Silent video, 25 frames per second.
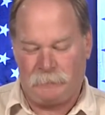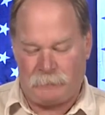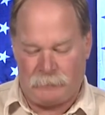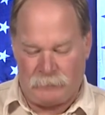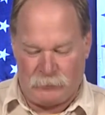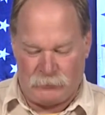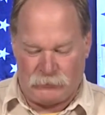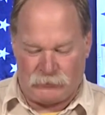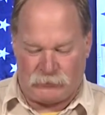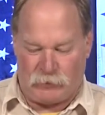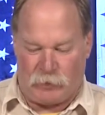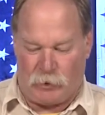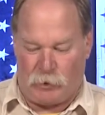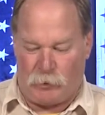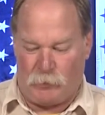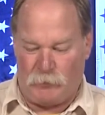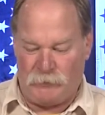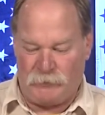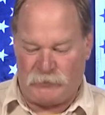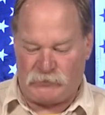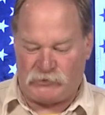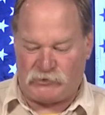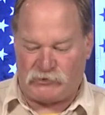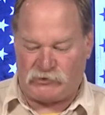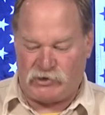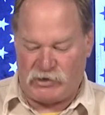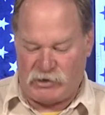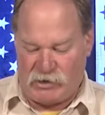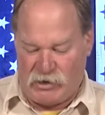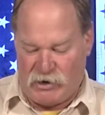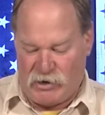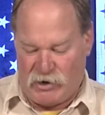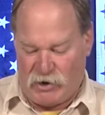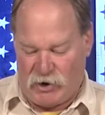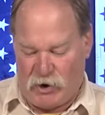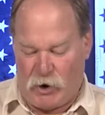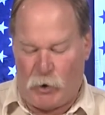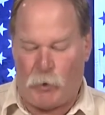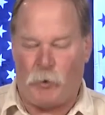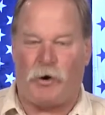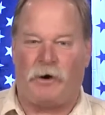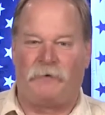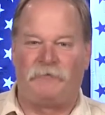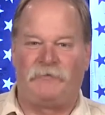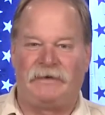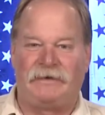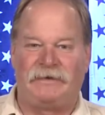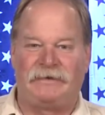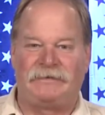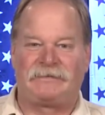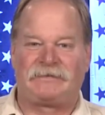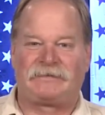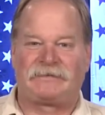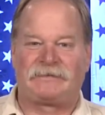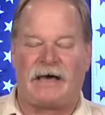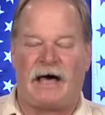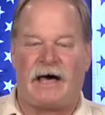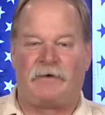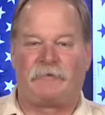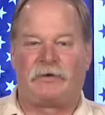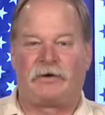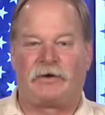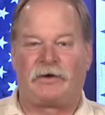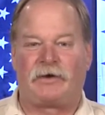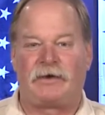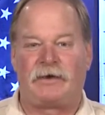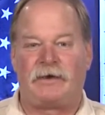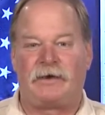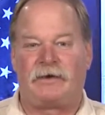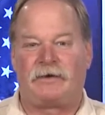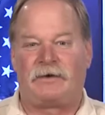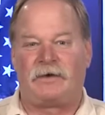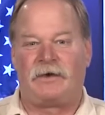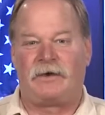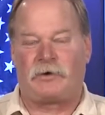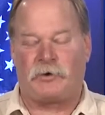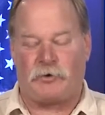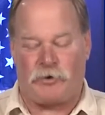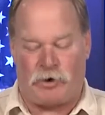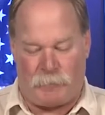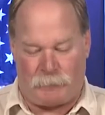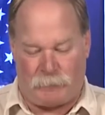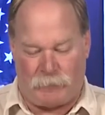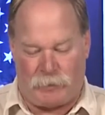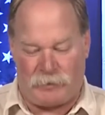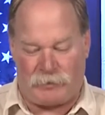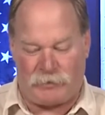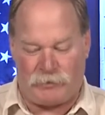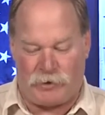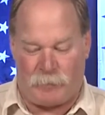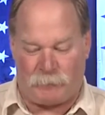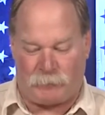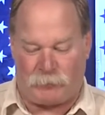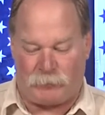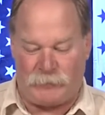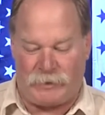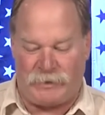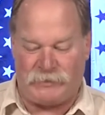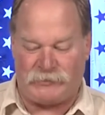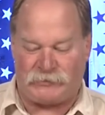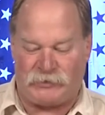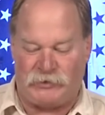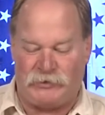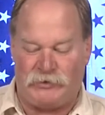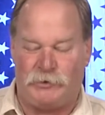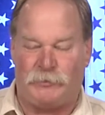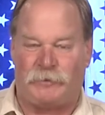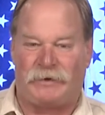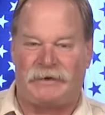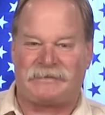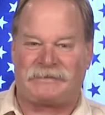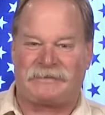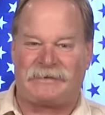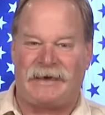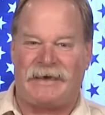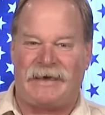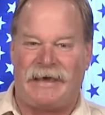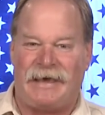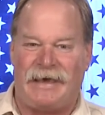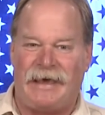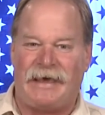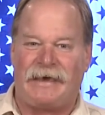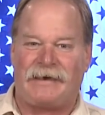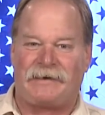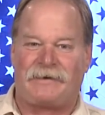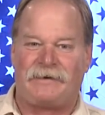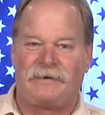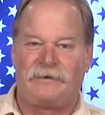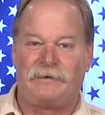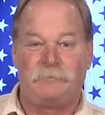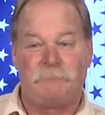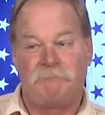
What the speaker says: So the CEO of the Insolvent Corporation USA Inc.